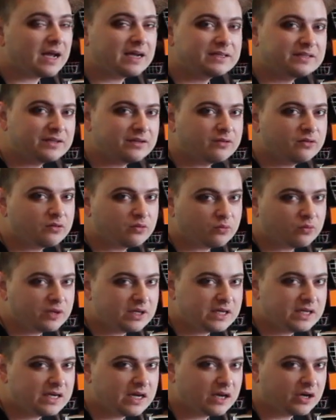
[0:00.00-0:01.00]
I did
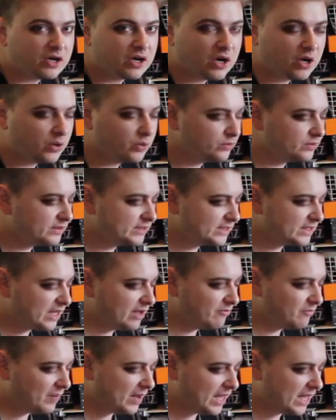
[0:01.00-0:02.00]
three coats
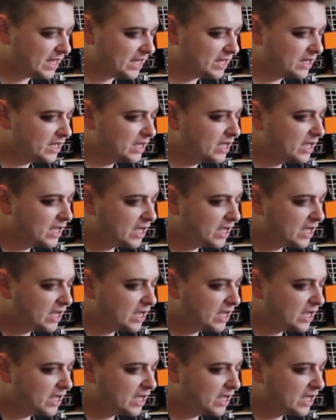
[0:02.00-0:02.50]
of paint